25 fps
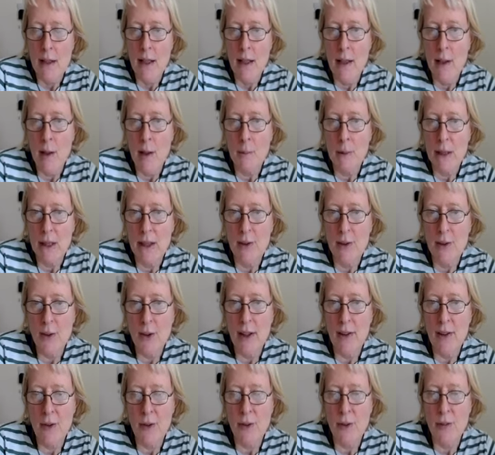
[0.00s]
Um, here's
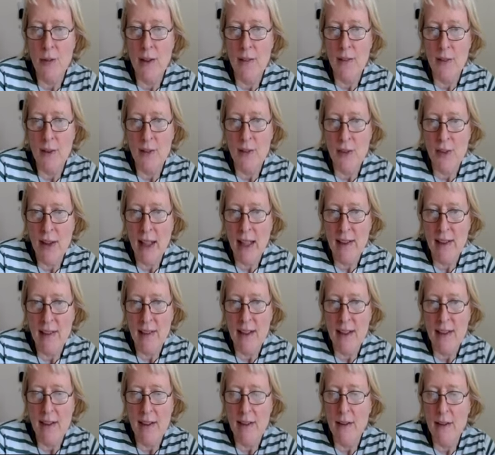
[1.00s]
our Z
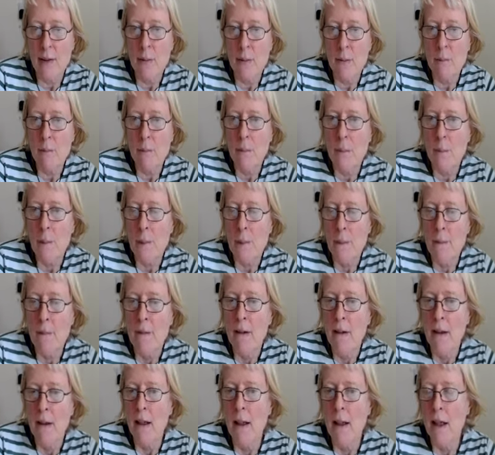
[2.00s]
here.
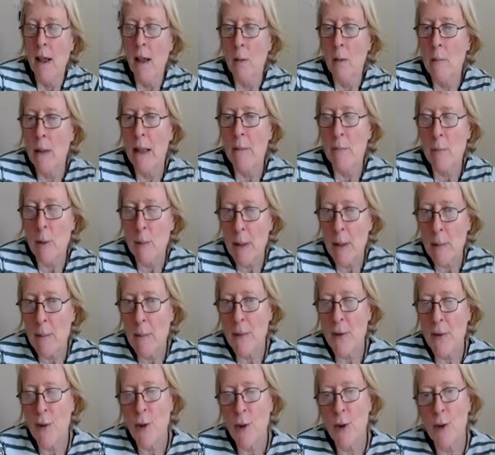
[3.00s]
Um, and
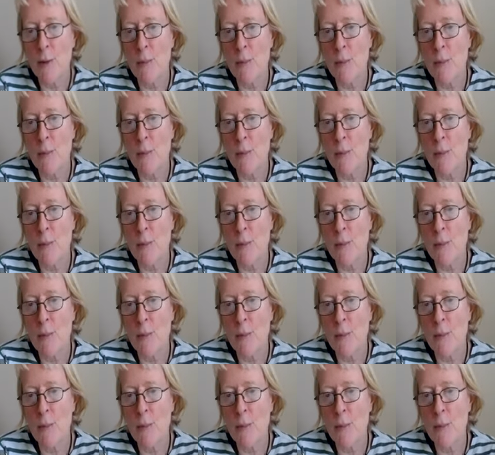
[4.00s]
remember, this